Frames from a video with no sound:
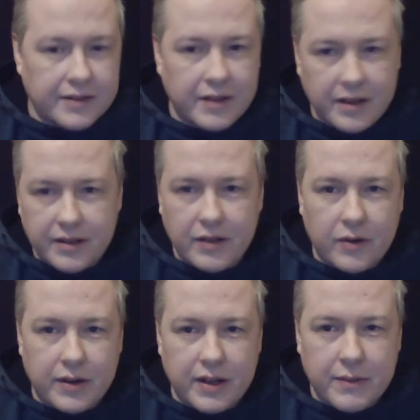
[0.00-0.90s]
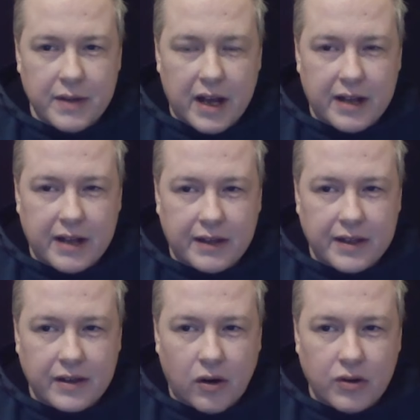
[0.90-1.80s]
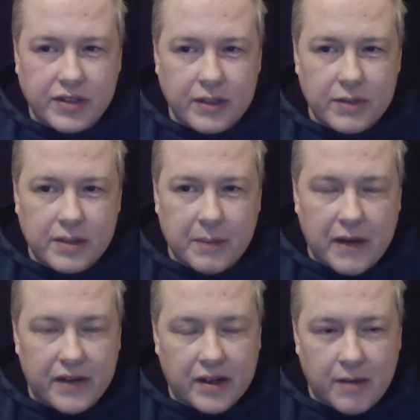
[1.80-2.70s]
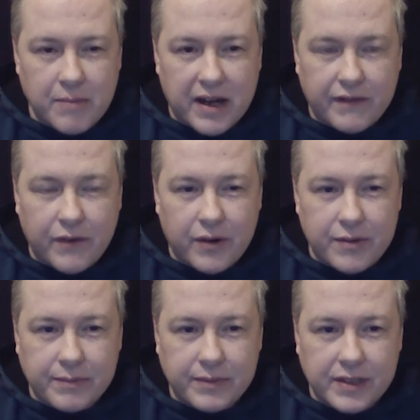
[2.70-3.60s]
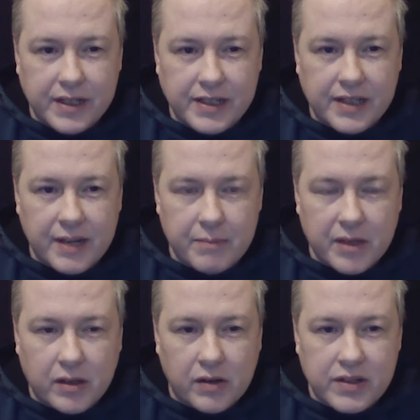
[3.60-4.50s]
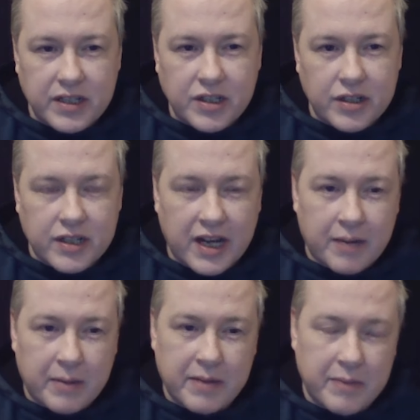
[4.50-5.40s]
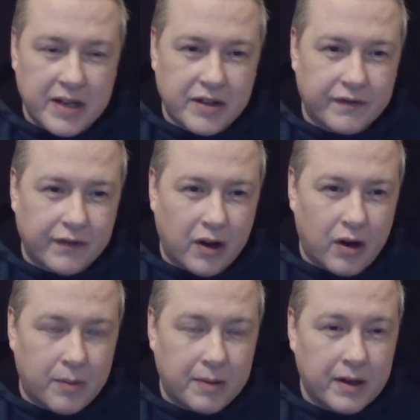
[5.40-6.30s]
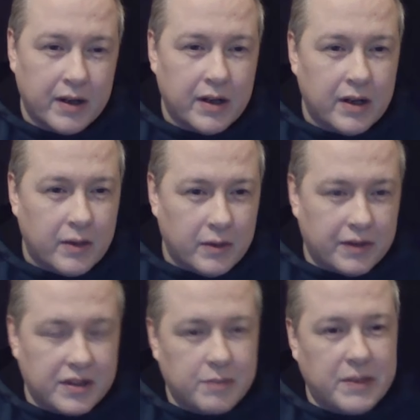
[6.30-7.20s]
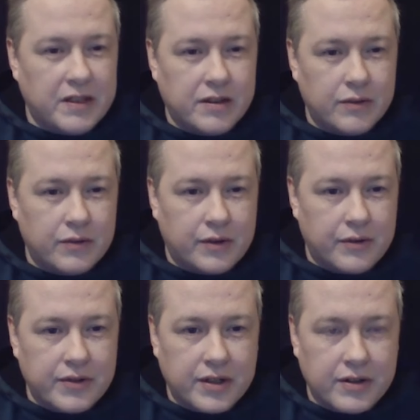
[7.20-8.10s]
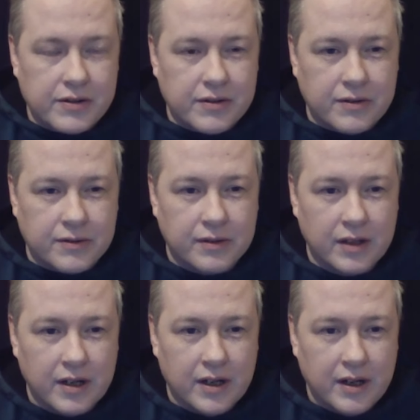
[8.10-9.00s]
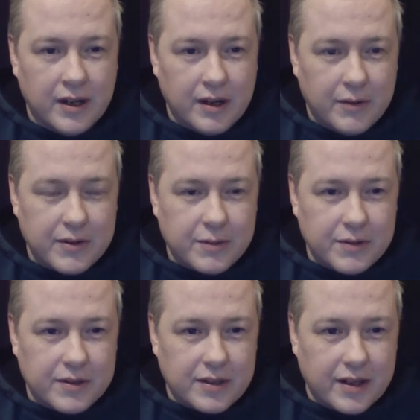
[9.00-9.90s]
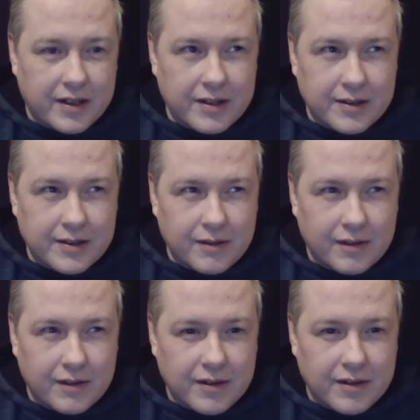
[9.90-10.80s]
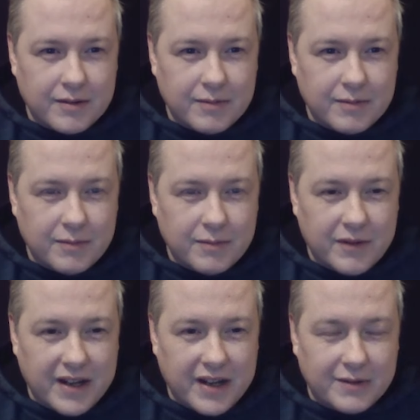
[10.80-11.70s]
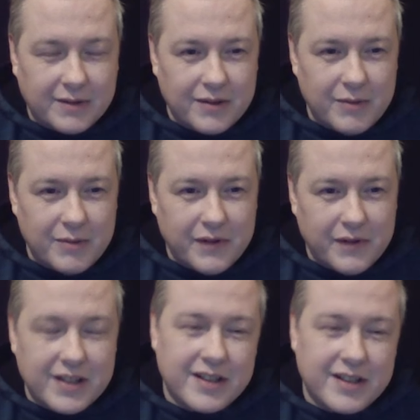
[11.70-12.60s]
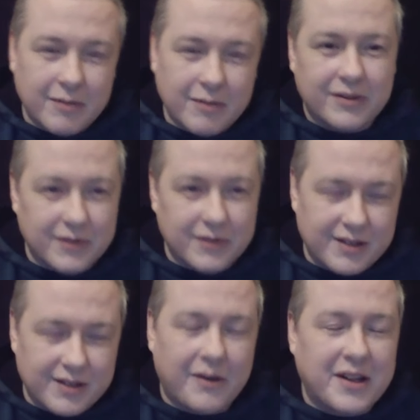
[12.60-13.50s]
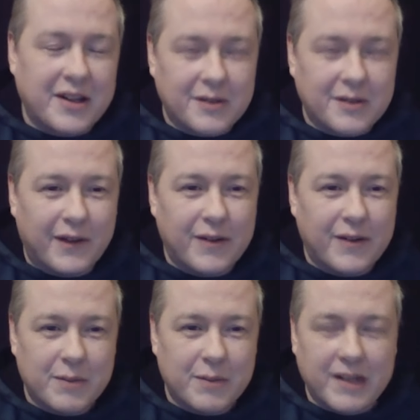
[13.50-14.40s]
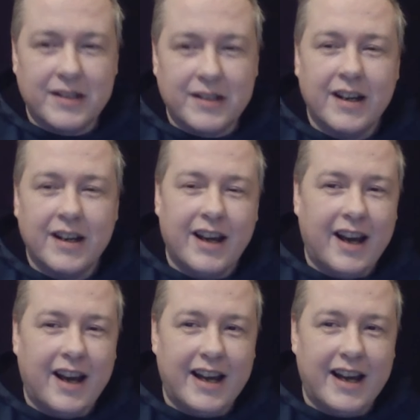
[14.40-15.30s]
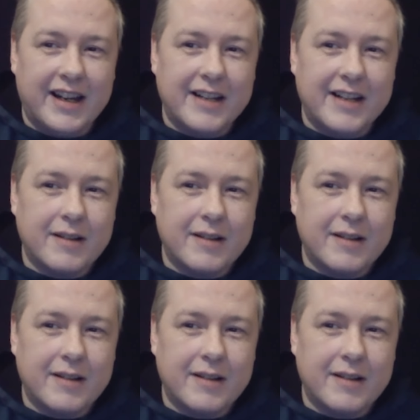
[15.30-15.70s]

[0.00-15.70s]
you know, he, I think The Haunting was a bit of a comeback for him to an extent because he just had a big major flop with Speed 2 Cruise Control, which was like his third directorial movie, sequel to his original film Speed. Yeah. And it,